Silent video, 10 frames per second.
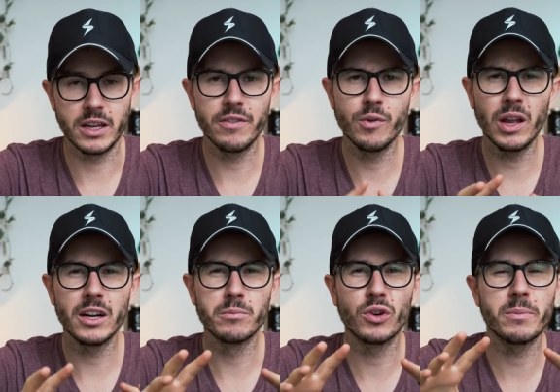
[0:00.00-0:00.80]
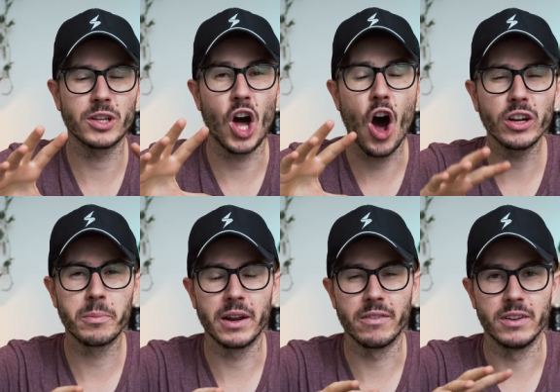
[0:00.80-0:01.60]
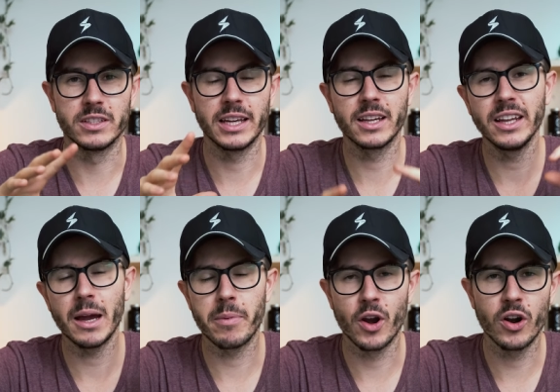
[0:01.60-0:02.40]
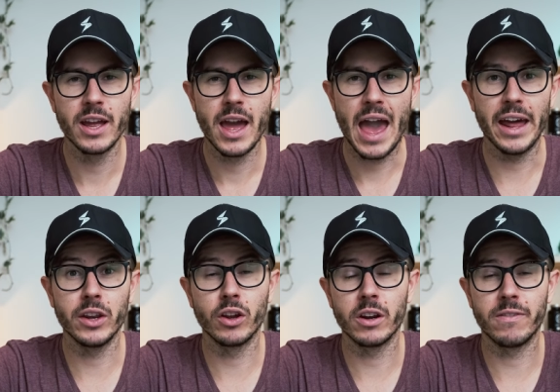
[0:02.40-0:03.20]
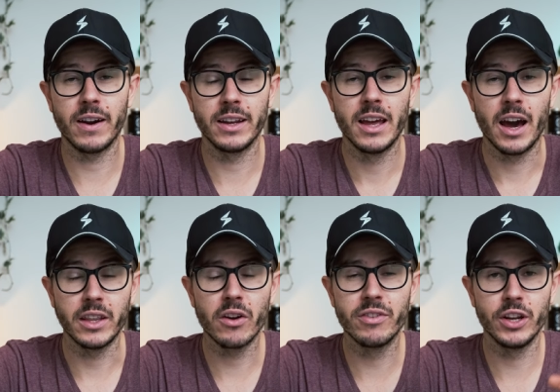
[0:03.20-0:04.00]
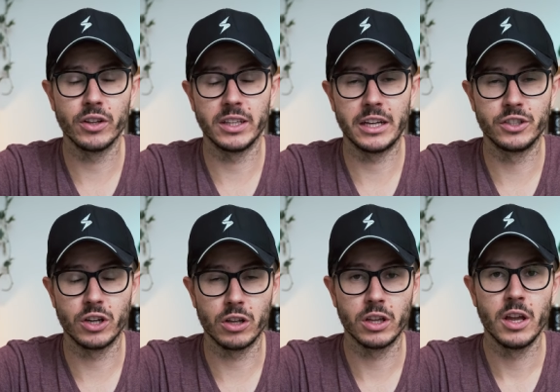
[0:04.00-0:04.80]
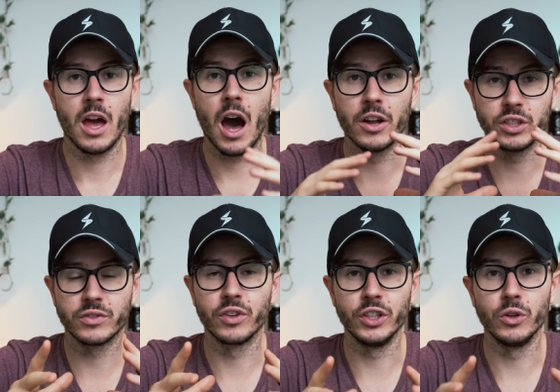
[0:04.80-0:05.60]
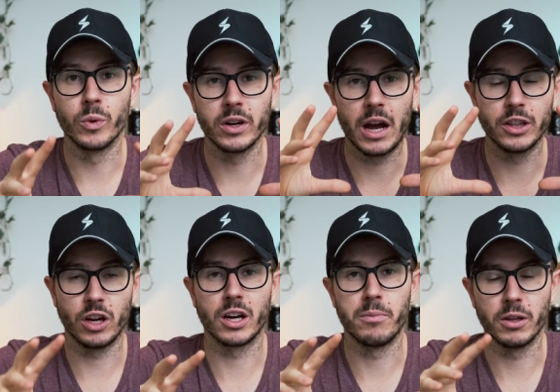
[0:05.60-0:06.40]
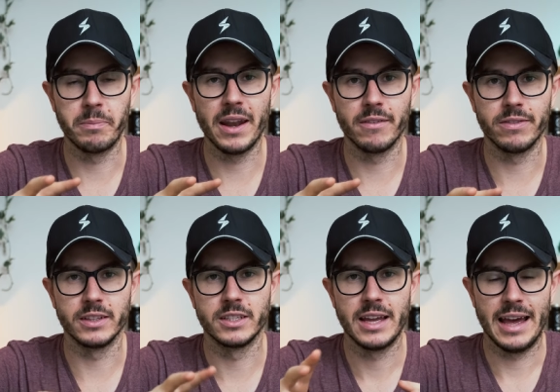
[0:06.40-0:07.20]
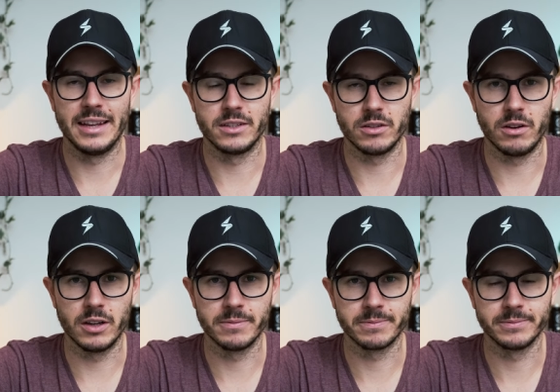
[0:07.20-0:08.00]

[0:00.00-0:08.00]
Now, if you want to learn more about other benefits, then click up here and you're gonna find another video that I shot uh, just for you where I talk about benefits and so on.